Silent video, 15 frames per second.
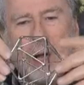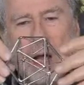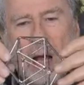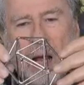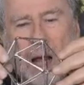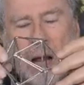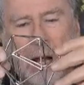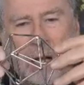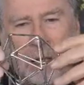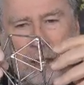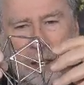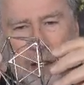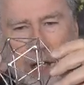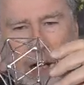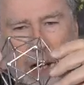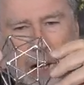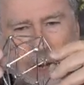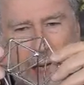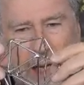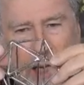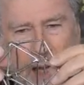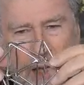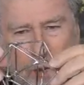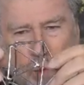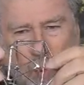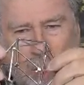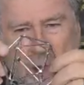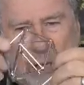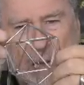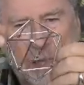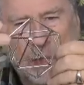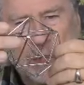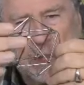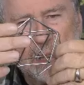And it has 20 edges,